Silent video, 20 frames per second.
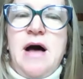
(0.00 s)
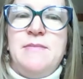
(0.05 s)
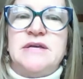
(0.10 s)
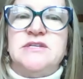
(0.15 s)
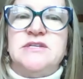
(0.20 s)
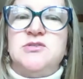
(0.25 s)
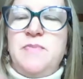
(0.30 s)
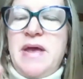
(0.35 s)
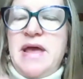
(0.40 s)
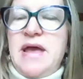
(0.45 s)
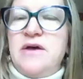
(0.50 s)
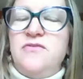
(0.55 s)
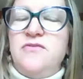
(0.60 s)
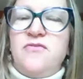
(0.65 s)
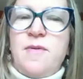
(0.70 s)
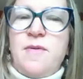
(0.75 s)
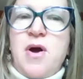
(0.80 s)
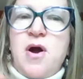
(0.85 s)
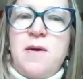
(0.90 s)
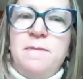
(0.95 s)
expand
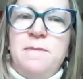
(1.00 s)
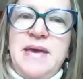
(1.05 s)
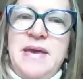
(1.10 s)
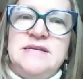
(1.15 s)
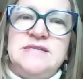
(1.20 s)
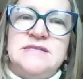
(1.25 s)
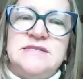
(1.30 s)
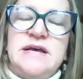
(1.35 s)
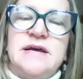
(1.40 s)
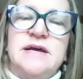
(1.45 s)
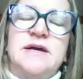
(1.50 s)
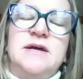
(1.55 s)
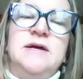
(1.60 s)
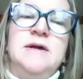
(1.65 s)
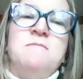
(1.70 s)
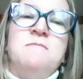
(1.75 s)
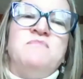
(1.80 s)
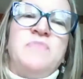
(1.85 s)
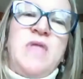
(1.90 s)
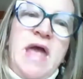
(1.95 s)
from our basic
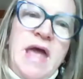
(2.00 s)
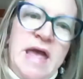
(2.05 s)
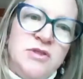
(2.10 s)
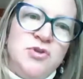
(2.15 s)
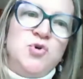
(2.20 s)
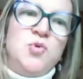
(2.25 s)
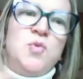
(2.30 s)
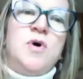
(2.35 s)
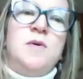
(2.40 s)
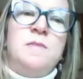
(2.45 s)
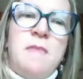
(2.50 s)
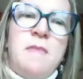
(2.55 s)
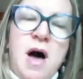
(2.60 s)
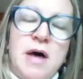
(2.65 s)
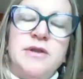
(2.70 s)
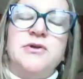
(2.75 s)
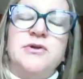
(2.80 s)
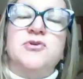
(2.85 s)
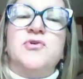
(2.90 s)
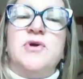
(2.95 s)
annual
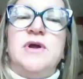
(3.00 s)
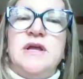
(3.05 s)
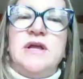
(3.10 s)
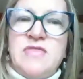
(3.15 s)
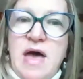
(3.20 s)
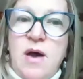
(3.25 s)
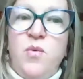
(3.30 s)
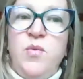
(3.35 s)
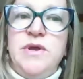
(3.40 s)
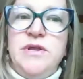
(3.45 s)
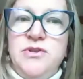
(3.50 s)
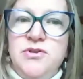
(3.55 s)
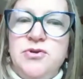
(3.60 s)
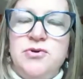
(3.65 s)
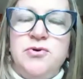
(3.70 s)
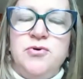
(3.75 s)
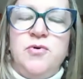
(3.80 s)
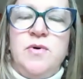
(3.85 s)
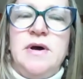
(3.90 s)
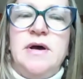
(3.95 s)
monitoring that we
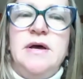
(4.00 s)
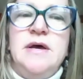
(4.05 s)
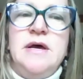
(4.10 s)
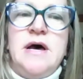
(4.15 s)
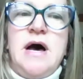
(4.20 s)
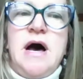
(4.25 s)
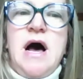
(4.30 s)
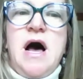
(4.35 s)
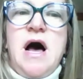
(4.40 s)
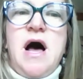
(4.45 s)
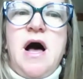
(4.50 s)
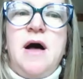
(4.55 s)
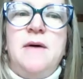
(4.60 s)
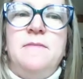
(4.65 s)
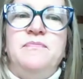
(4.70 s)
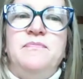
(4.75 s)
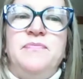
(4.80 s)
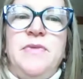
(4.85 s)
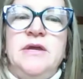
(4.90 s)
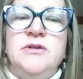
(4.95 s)
do
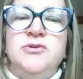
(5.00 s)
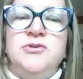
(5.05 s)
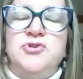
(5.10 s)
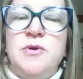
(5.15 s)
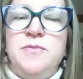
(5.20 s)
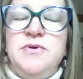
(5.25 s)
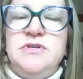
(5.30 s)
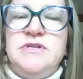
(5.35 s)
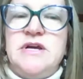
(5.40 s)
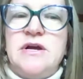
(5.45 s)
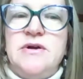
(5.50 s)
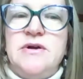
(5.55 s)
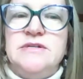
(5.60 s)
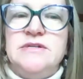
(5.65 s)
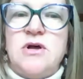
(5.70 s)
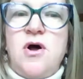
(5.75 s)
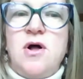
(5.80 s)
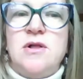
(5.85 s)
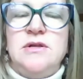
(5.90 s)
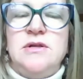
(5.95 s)
in tributaries
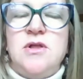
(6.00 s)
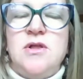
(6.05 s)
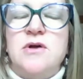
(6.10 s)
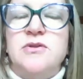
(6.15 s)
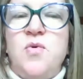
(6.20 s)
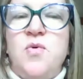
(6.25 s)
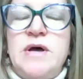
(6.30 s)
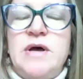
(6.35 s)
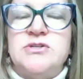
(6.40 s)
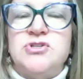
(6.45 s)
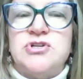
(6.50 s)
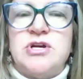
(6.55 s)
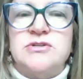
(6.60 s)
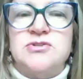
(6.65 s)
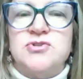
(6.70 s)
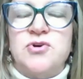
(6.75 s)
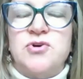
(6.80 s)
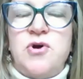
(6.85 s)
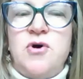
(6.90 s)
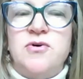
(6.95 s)
all along the
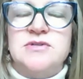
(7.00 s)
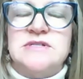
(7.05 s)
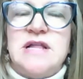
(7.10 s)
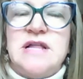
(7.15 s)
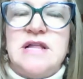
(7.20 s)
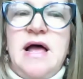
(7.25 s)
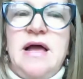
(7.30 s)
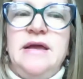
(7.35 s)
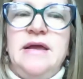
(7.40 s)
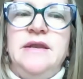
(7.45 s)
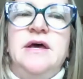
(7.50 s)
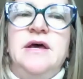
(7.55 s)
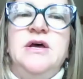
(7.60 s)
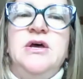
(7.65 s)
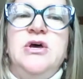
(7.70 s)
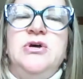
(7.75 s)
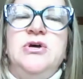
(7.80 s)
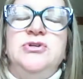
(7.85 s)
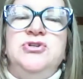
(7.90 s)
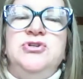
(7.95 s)
Westchester coastline
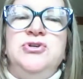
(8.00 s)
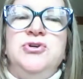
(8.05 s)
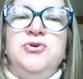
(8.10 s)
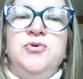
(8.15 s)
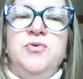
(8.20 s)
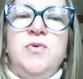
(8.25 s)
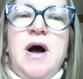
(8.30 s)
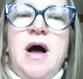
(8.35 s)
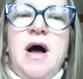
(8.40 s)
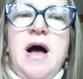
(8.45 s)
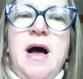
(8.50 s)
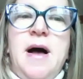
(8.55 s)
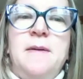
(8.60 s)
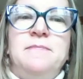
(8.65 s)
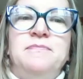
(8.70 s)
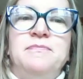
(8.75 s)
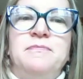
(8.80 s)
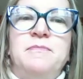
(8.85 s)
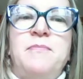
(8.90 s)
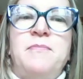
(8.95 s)
to
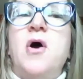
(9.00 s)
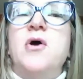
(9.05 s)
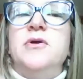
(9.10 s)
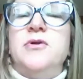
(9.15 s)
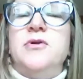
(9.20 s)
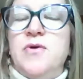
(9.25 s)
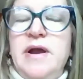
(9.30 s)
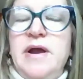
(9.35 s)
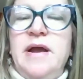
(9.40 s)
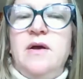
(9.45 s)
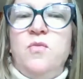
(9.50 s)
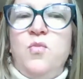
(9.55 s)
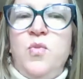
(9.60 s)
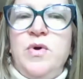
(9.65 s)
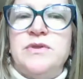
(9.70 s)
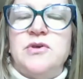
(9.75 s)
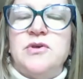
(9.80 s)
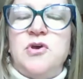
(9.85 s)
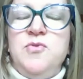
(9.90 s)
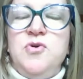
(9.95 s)
partnering
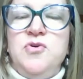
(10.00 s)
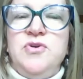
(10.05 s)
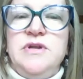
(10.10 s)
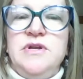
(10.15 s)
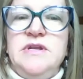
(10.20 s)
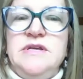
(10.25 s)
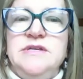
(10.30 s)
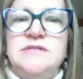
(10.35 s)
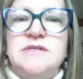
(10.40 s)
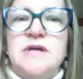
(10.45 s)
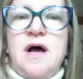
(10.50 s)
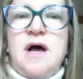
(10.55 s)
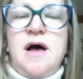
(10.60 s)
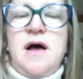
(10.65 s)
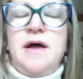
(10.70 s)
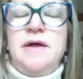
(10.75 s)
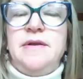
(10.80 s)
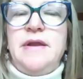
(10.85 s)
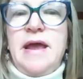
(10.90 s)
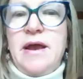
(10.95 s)
with communities
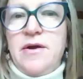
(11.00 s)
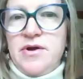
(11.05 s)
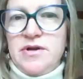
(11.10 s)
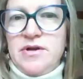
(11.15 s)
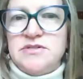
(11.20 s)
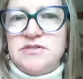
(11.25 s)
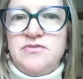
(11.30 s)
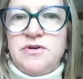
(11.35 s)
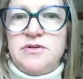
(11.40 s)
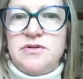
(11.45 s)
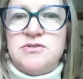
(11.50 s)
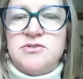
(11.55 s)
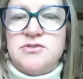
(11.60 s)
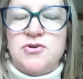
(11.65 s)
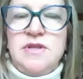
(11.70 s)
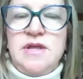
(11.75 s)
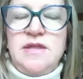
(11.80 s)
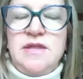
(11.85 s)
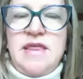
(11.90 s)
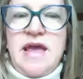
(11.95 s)
on areas of
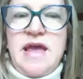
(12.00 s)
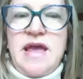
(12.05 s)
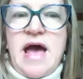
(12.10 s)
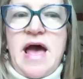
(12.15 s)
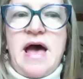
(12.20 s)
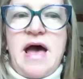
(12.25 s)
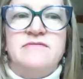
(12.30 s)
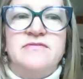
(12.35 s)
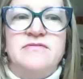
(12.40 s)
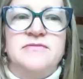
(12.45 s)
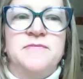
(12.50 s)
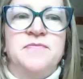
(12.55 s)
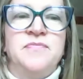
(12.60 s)
concern that they have.